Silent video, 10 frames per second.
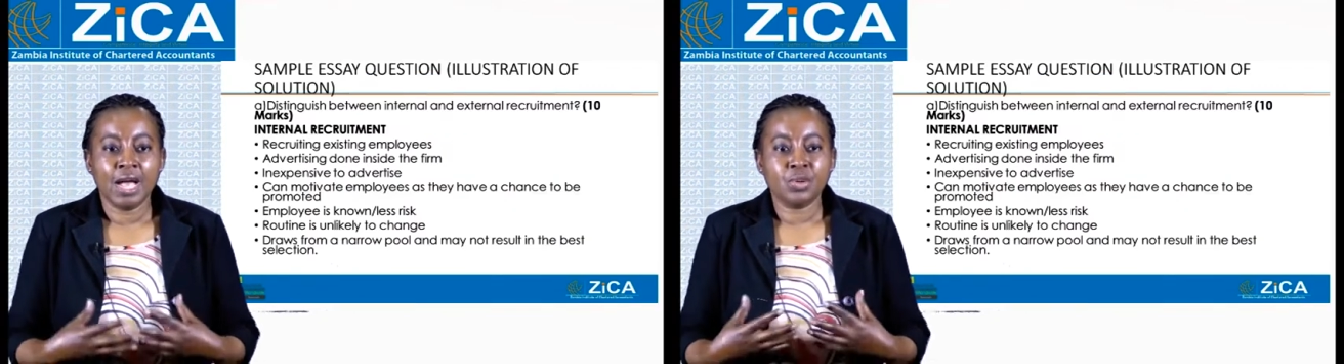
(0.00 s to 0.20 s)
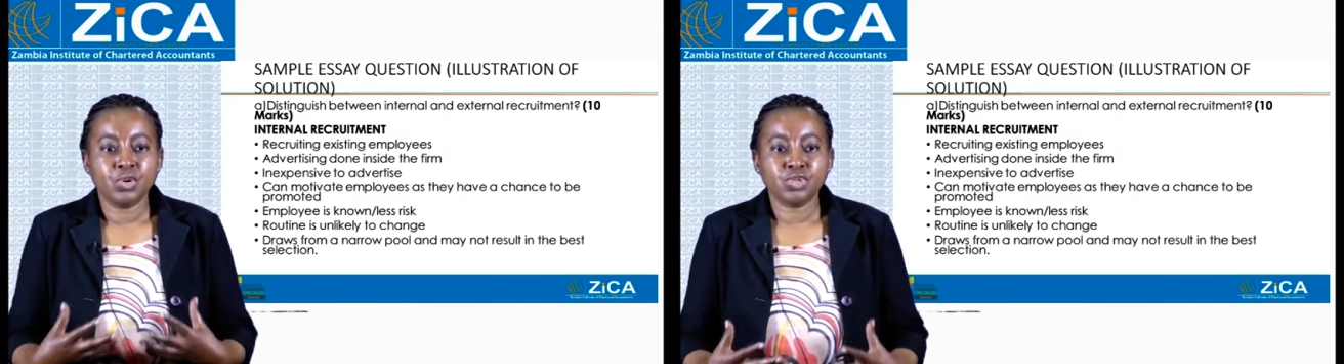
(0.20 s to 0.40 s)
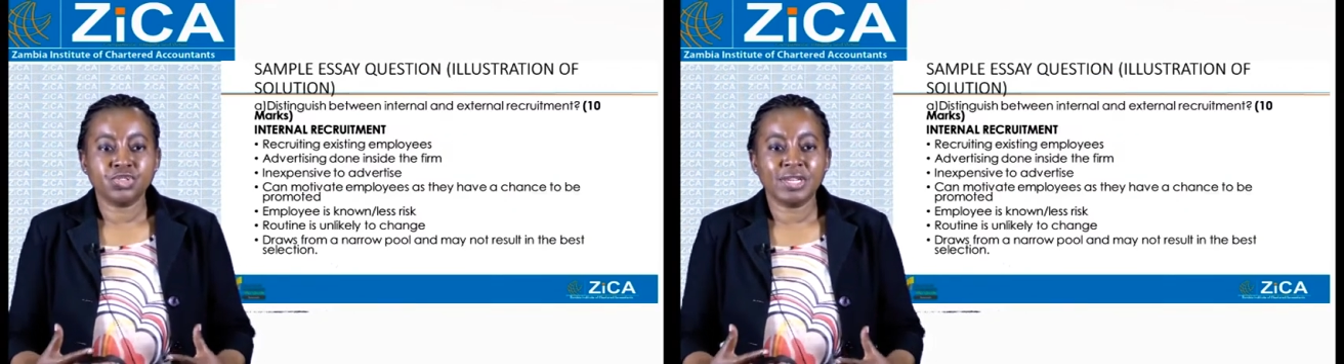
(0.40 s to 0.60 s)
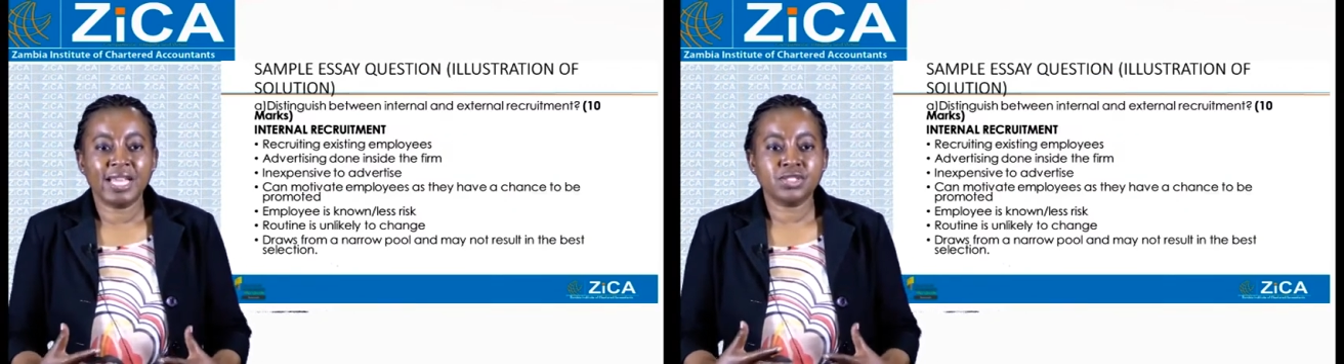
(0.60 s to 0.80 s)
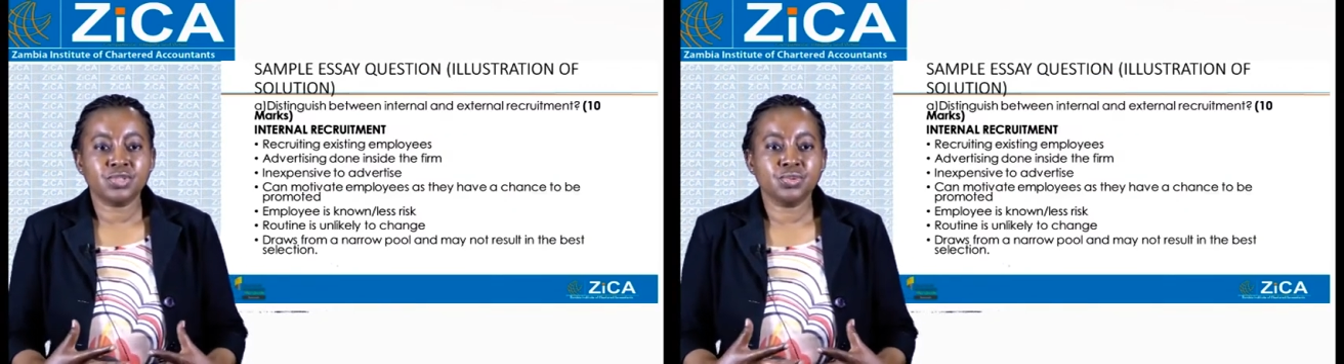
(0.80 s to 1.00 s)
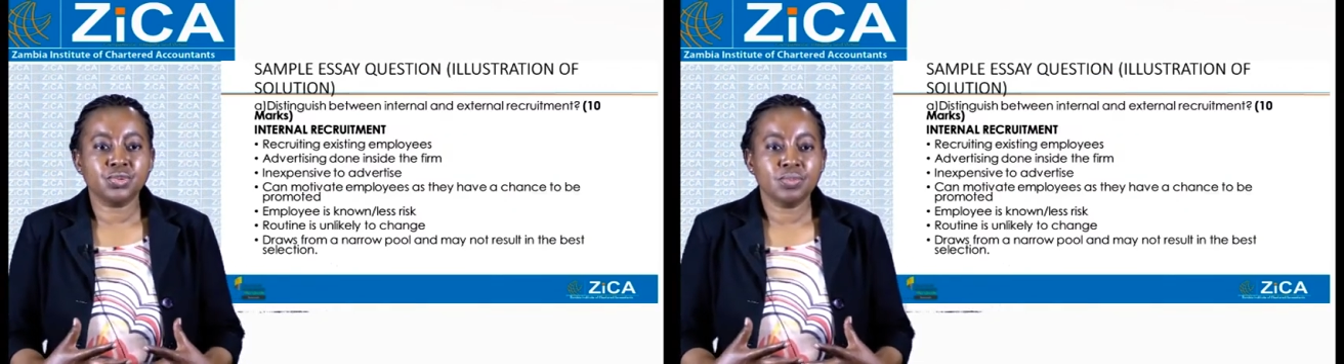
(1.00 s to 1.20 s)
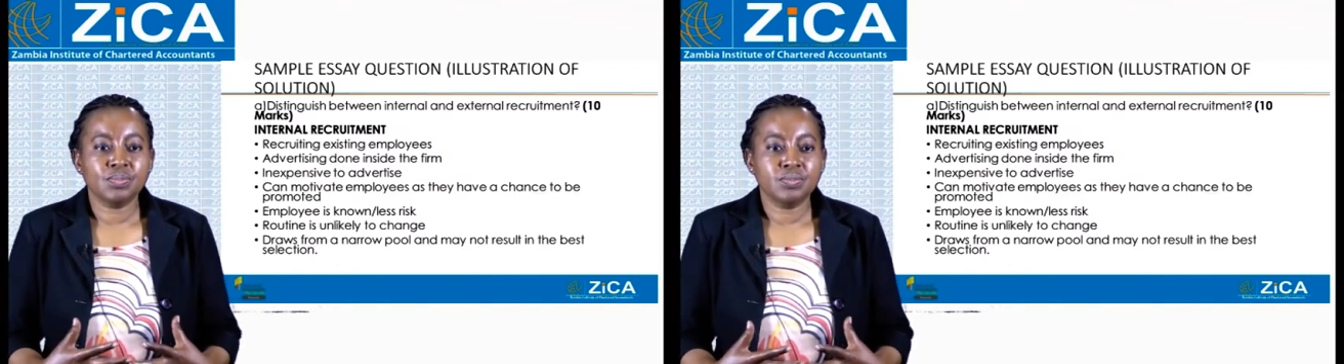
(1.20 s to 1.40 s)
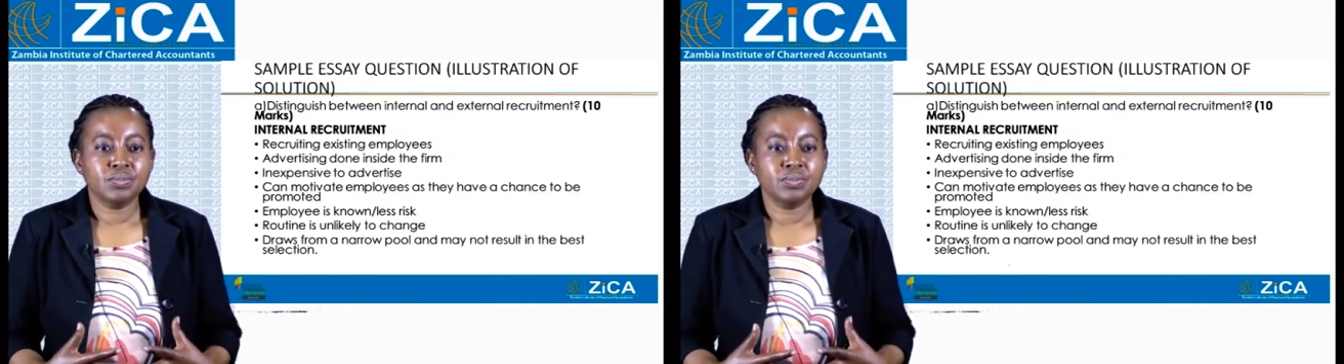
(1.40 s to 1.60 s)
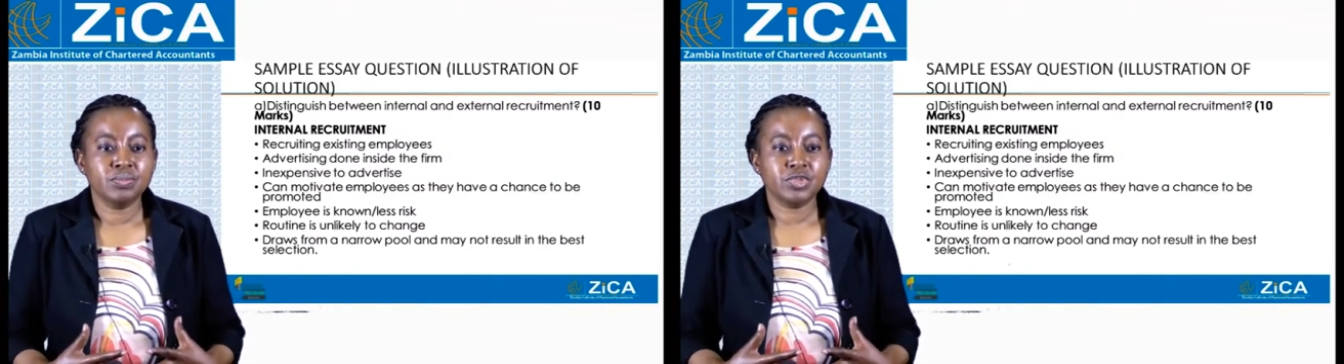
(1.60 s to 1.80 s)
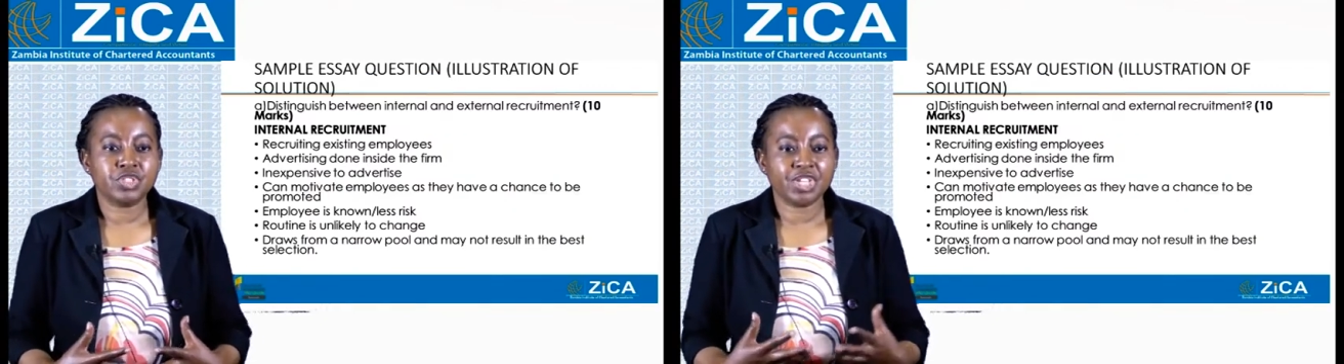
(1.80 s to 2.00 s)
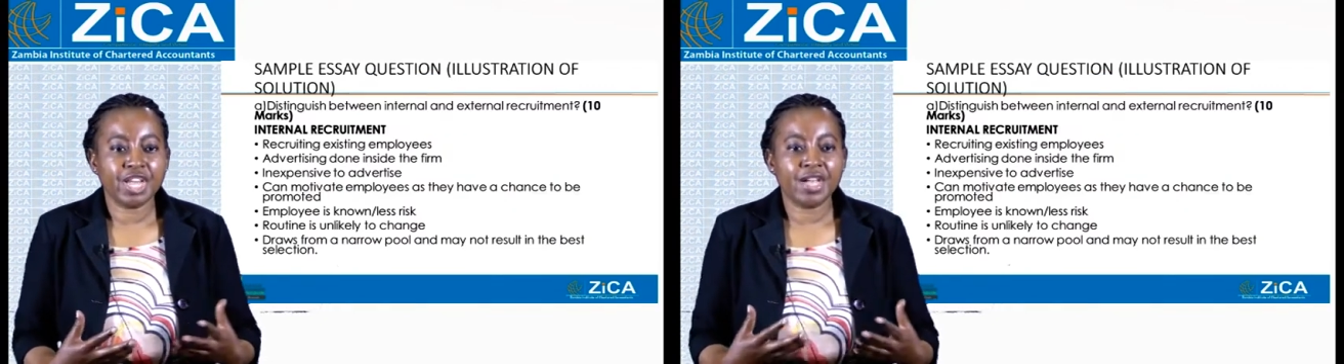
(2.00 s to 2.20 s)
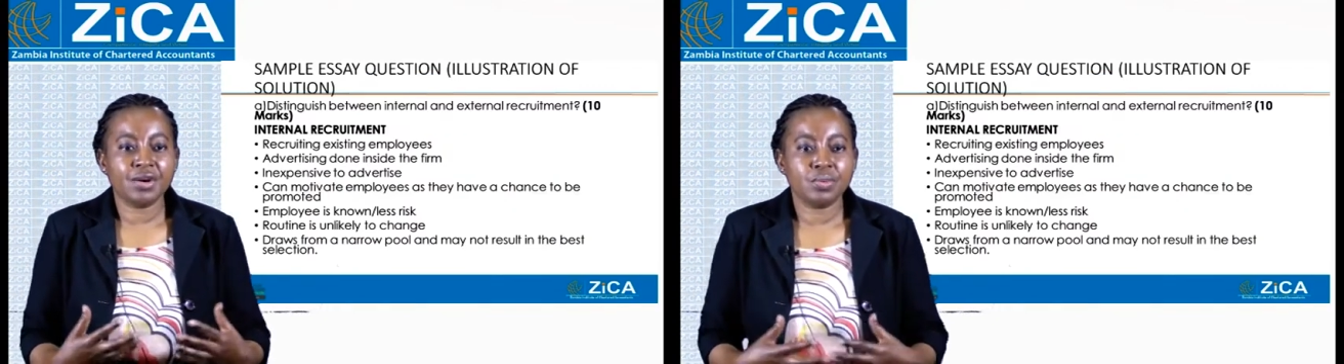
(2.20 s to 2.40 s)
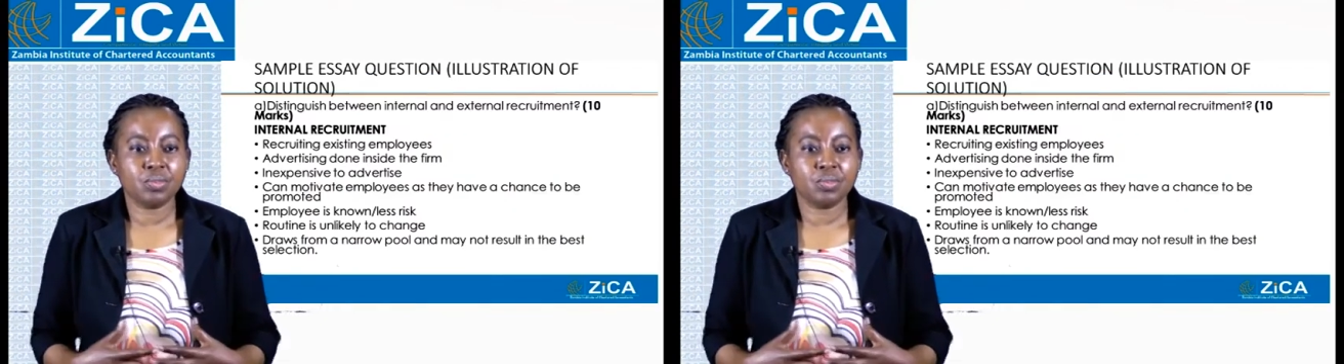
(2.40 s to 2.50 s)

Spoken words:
I would also like to share